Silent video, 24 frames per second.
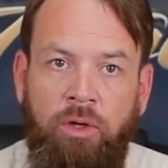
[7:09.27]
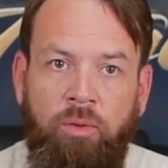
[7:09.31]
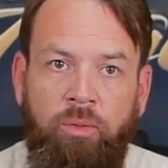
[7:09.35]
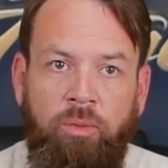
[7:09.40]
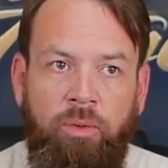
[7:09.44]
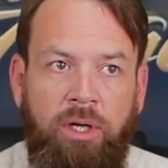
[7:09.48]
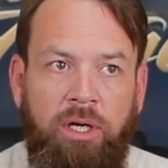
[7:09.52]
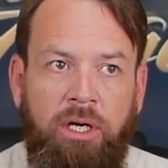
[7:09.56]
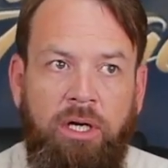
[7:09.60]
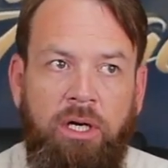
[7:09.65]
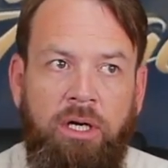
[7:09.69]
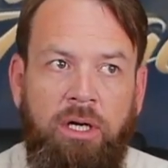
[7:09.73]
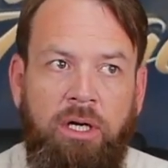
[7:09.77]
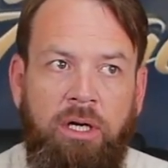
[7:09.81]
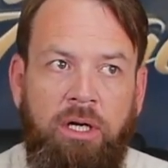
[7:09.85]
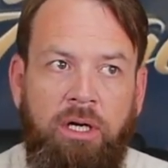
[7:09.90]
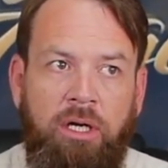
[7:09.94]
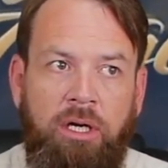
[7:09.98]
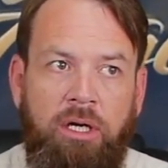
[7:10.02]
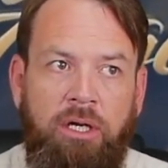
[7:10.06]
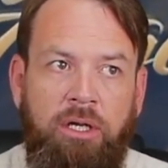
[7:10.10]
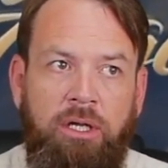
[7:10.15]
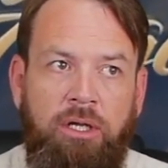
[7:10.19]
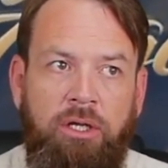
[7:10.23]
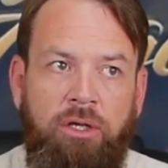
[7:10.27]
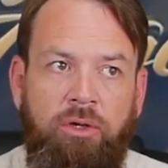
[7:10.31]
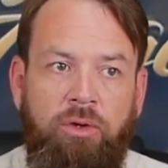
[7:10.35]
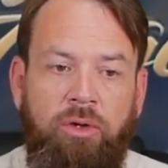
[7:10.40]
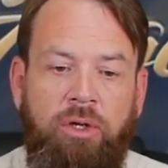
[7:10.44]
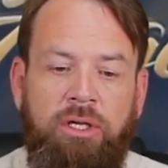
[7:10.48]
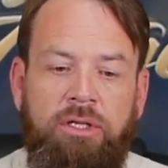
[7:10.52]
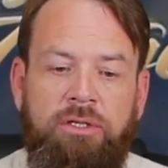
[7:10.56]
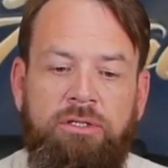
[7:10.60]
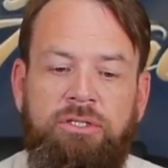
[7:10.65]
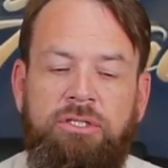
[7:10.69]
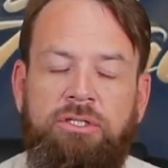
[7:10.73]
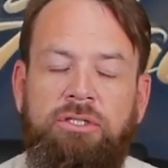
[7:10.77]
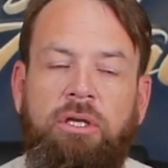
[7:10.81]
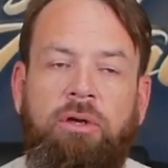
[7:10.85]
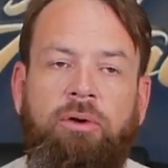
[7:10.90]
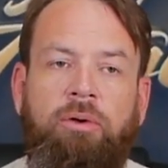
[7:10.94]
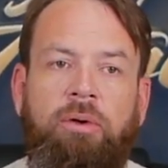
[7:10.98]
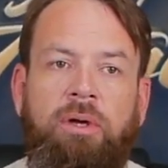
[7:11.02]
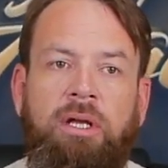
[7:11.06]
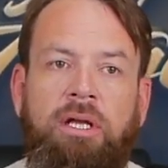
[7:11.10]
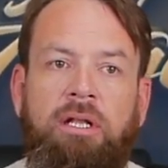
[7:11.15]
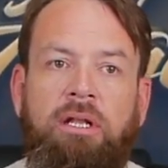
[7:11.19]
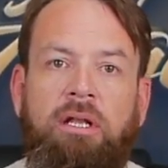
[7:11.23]
where you can
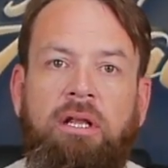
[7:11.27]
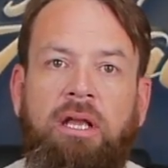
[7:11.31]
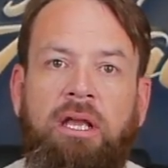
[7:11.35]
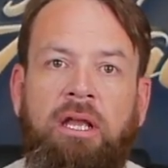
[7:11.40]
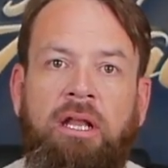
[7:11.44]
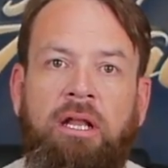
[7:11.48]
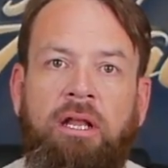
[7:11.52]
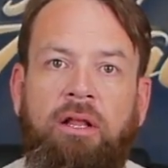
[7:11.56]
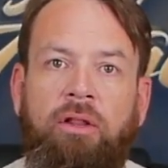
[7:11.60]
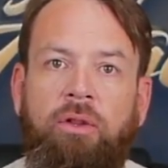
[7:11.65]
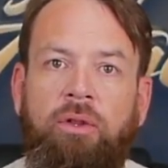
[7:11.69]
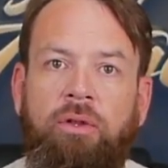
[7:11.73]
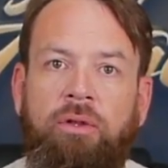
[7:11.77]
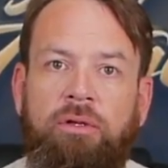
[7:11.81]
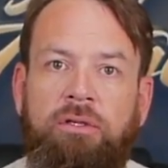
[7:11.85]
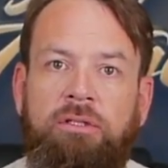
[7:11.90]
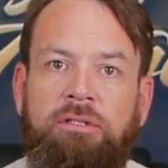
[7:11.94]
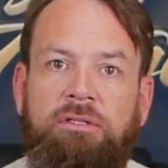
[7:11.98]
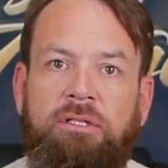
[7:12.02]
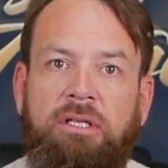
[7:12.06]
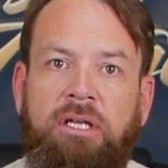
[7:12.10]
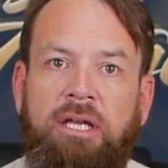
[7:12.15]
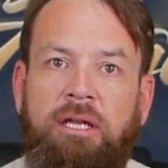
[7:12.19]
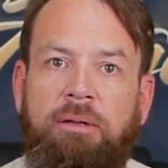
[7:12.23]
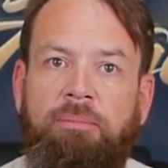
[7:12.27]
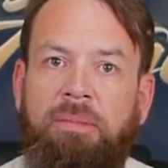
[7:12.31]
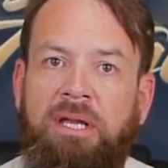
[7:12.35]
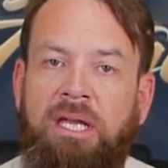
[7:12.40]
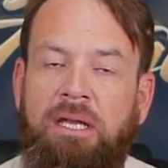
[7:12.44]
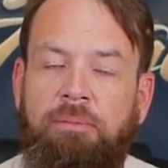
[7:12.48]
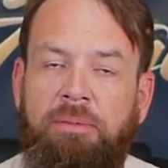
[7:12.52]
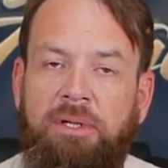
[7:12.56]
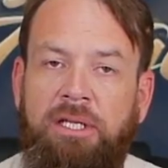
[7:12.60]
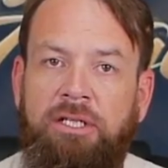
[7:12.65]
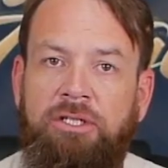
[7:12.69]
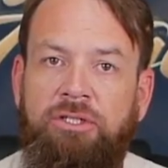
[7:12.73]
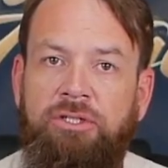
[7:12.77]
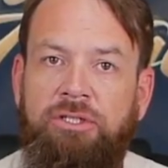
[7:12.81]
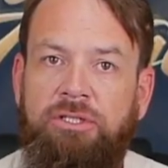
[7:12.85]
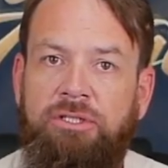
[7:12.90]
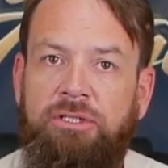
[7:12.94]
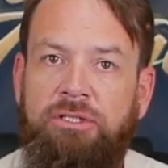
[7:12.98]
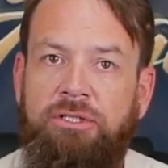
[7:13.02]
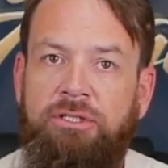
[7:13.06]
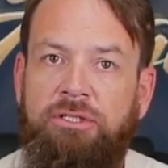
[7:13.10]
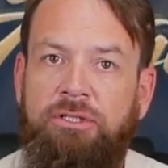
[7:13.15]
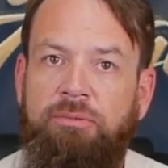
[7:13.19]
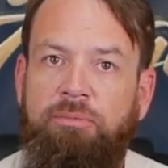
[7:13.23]
sew it and it looks like maybe
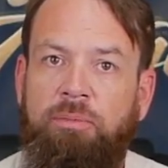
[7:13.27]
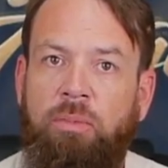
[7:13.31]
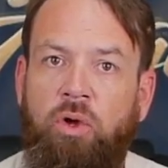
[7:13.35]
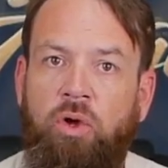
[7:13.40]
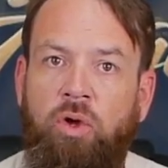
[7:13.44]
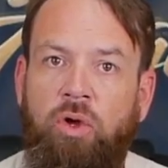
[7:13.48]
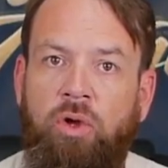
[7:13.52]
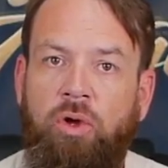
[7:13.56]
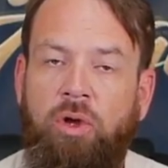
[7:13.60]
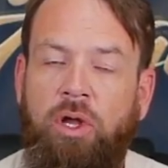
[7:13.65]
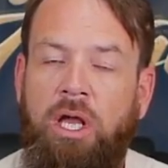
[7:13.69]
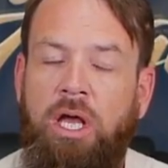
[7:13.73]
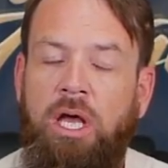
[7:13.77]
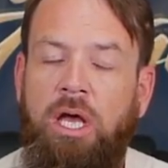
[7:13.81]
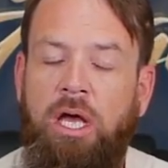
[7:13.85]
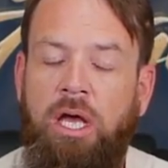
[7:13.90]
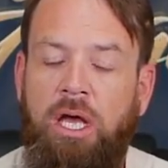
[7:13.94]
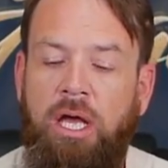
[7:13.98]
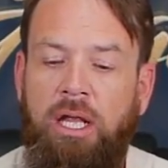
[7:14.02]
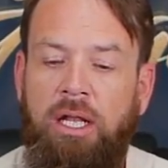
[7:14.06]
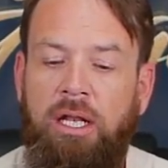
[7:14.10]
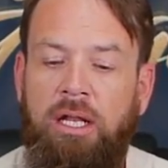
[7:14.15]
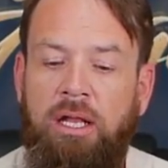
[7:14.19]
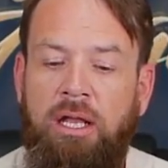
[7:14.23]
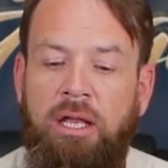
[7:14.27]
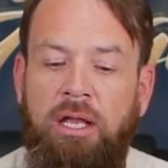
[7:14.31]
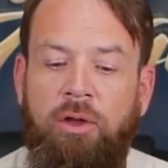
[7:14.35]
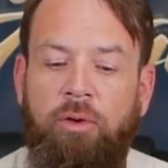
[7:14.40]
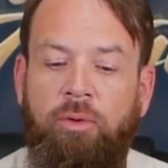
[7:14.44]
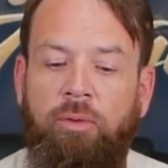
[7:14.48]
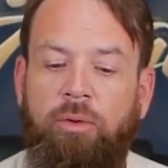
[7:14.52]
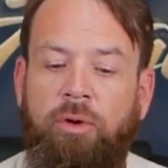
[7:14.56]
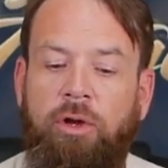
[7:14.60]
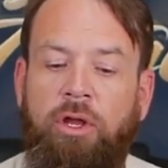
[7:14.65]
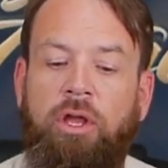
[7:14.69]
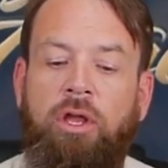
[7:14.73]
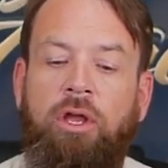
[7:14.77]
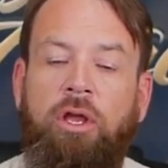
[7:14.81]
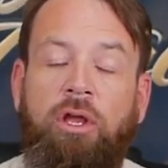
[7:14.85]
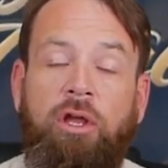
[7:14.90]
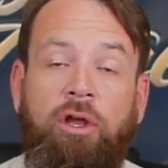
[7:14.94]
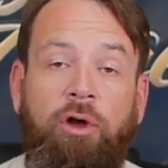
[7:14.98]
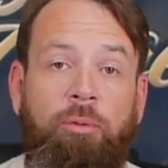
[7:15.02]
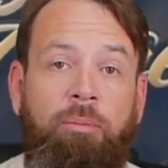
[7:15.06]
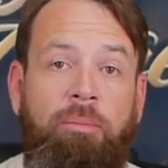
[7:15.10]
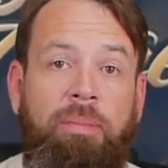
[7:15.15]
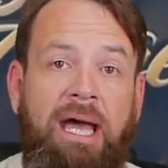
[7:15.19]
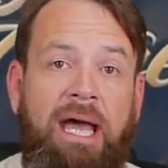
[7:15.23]
just a small cut where you can
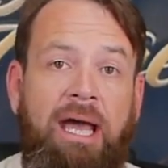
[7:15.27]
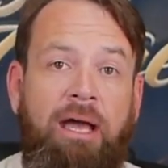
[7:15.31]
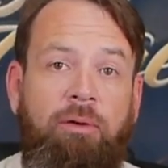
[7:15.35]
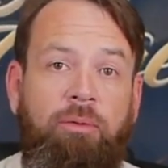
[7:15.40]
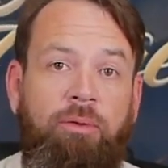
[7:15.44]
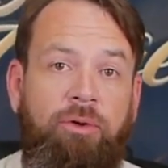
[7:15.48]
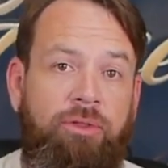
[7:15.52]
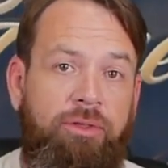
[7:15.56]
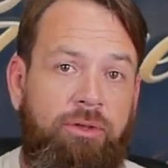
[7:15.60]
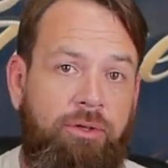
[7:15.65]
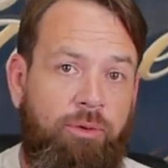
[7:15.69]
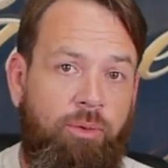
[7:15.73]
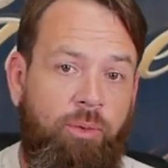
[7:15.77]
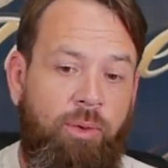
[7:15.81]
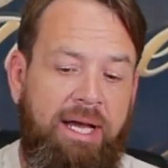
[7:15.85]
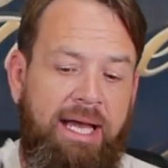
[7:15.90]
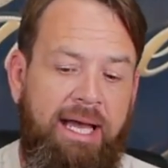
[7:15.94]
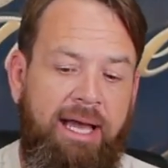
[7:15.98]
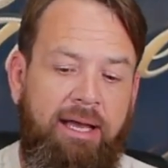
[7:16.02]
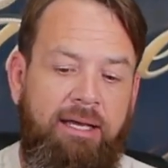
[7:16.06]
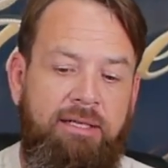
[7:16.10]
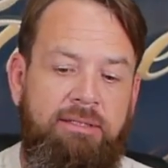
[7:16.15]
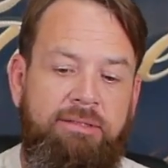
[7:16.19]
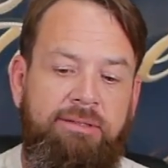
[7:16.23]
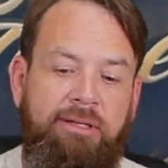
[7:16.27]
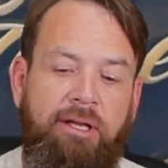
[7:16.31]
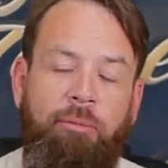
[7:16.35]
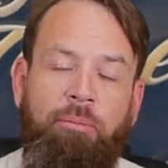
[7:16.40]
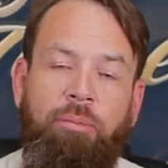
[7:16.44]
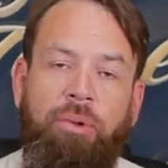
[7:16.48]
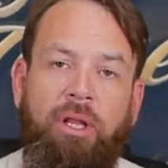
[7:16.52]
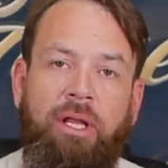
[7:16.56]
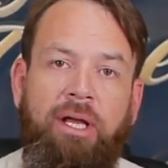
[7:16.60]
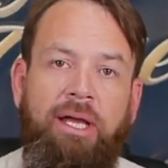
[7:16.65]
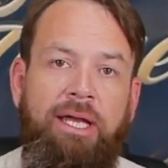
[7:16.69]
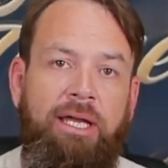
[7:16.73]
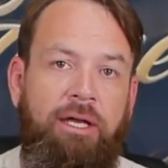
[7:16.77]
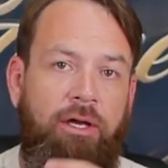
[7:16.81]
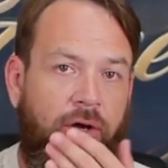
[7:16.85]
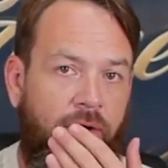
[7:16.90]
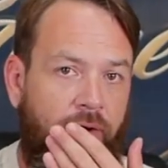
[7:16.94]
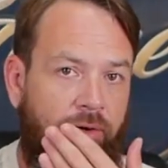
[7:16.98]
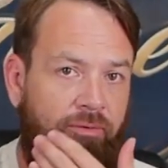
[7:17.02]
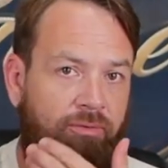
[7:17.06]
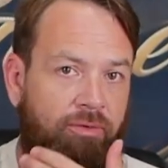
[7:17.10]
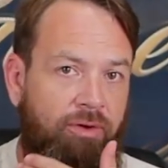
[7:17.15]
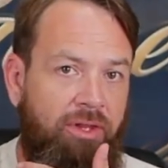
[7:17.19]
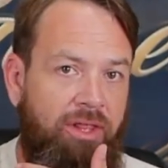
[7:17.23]
go back with your wax, apply
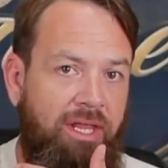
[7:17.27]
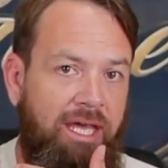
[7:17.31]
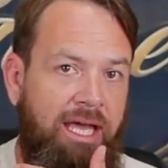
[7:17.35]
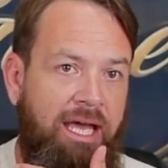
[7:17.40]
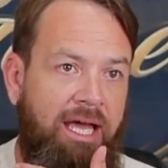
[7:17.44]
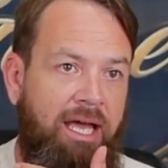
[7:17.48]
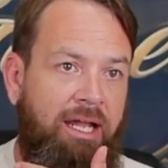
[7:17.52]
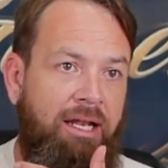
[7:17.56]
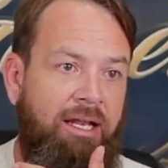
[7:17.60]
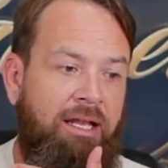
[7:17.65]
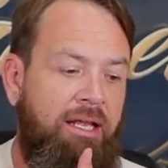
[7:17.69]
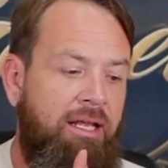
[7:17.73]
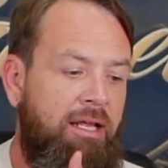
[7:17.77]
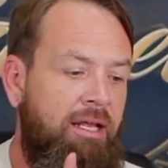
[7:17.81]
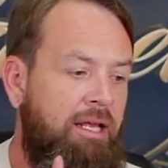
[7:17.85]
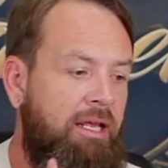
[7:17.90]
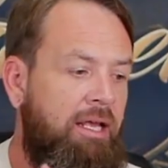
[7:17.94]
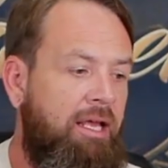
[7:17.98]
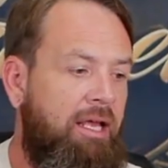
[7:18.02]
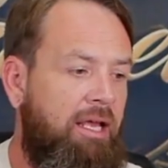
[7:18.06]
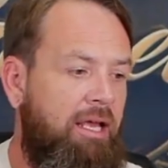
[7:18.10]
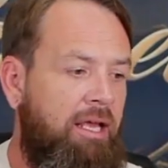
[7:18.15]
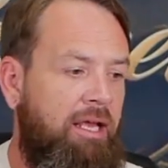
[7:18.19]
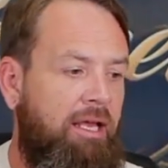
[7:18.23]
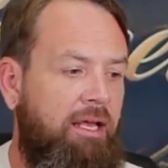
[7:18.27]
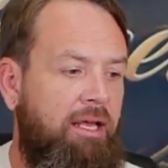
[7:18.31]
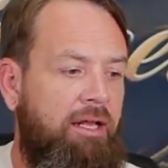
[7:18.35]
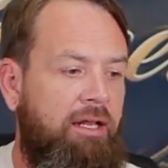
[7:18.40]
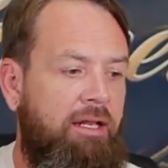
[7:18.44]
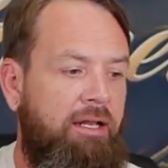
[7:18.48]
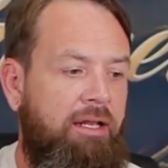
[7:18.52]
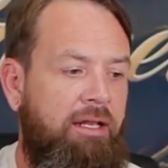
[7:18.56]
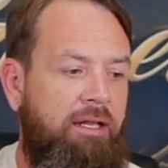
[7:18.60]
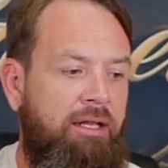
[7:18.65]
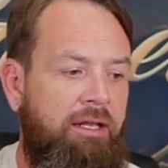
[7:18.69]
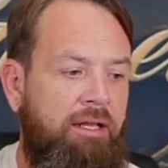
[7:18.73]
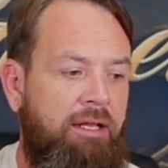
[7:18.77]
over that, and